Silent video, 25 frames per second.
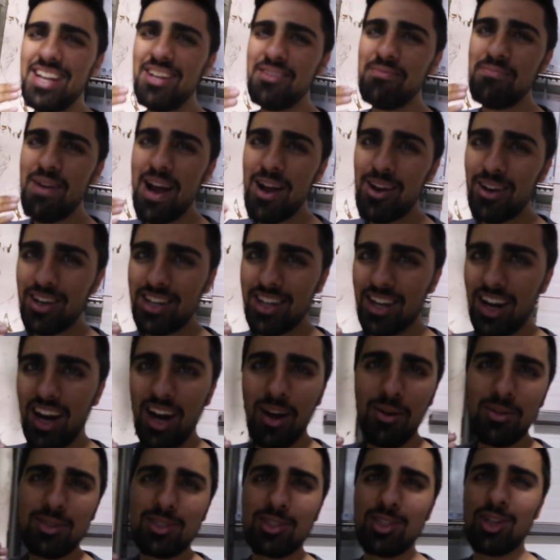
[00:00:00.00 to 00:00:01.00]
in America,
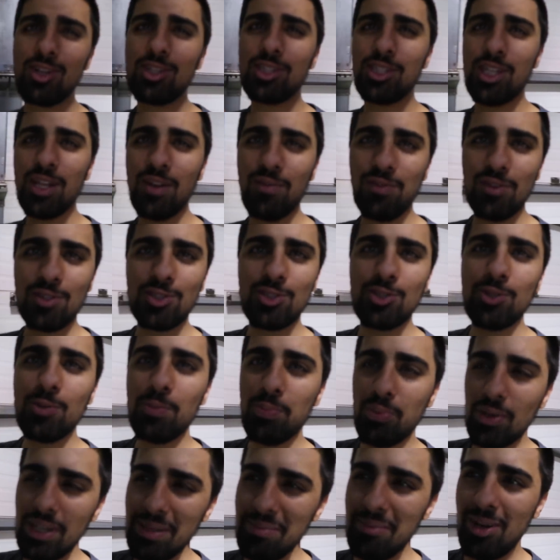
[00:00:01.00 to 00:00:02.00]
I was searching for
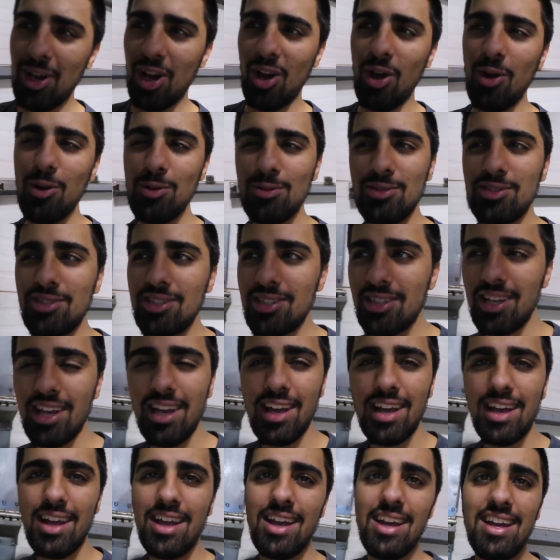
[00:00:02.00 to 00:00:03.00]
Supreme clothes.
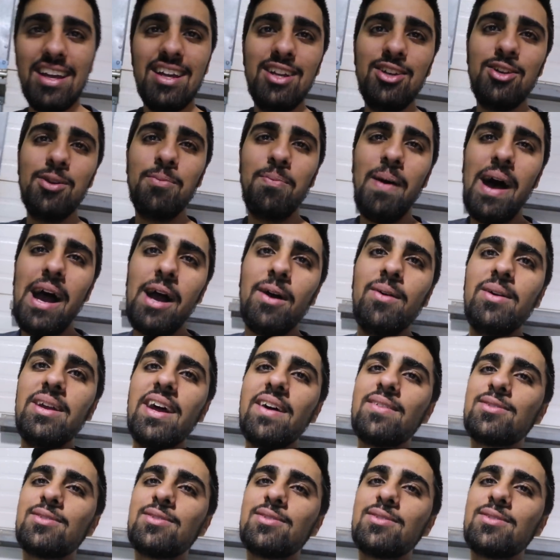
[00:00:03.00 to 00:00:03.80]
In Dubai, we